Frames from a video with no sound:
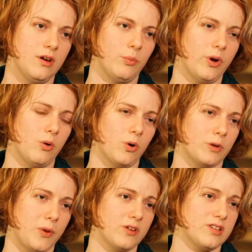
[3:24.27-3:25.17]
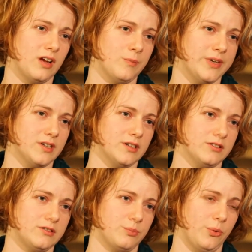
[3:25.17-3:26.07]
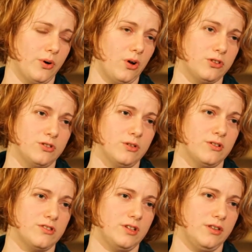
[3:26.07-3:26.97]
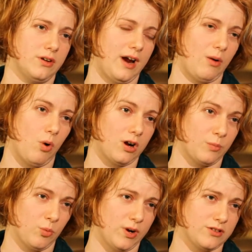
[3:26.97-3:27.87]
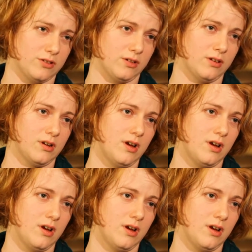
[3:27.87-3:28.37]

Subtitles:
We all work part-time because we're all students either at Whatcom or Western.